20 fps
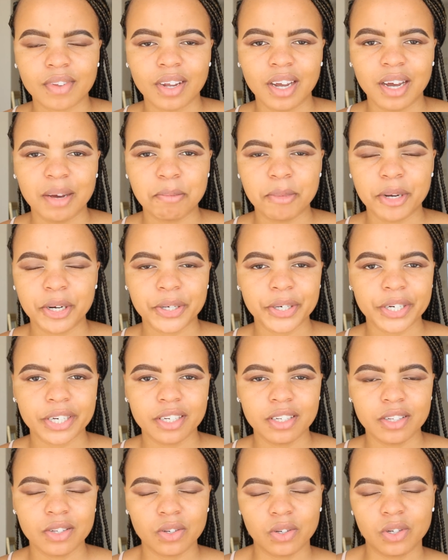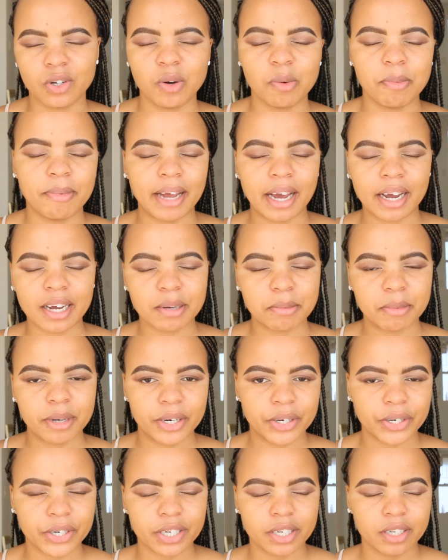Americans, you know, black
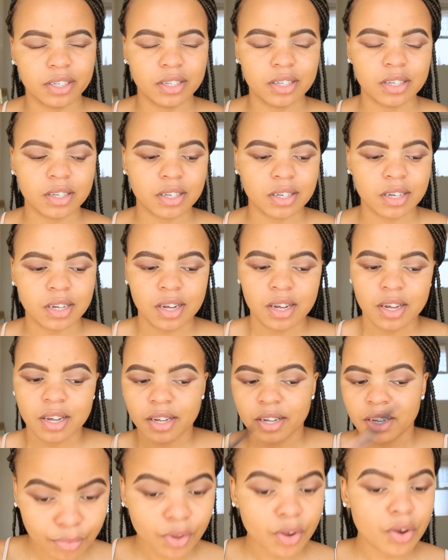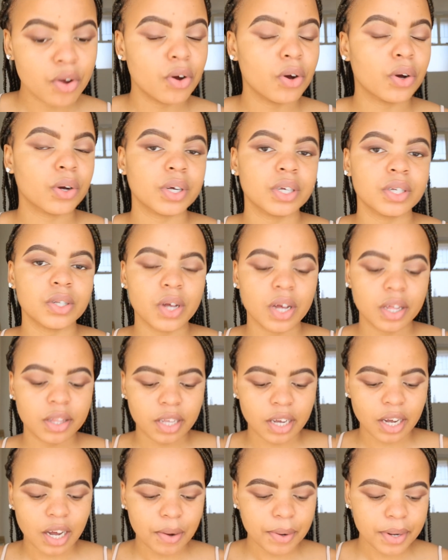Americans. Okay, so I
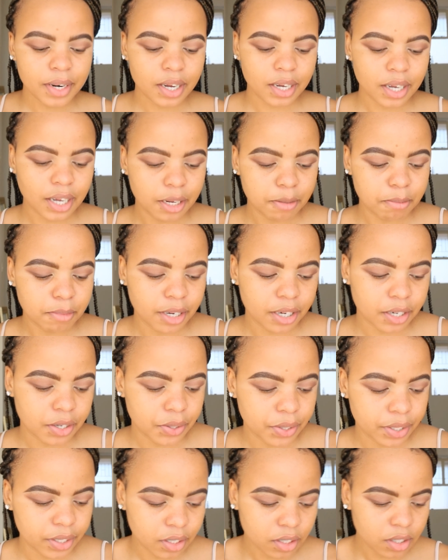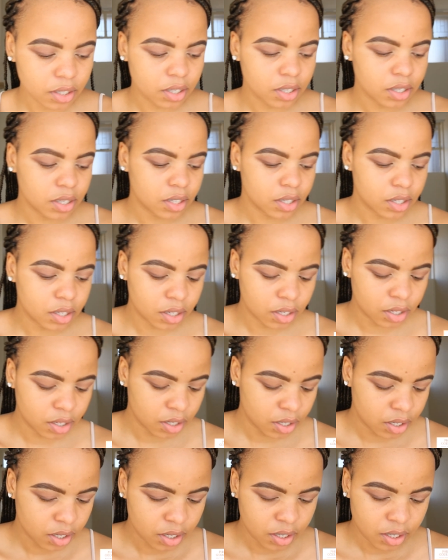think I want to cut my crease.
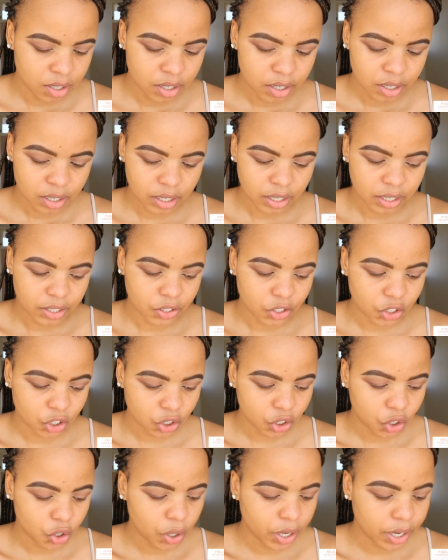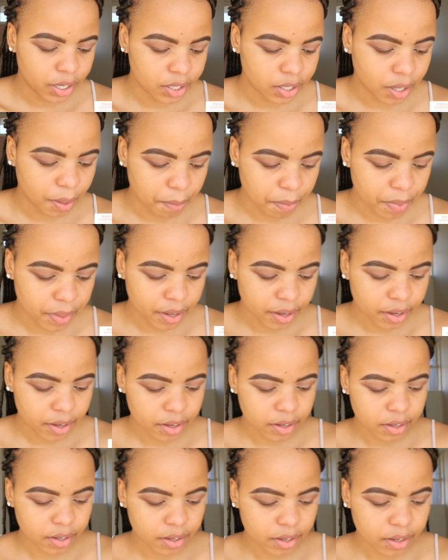Let's just try something.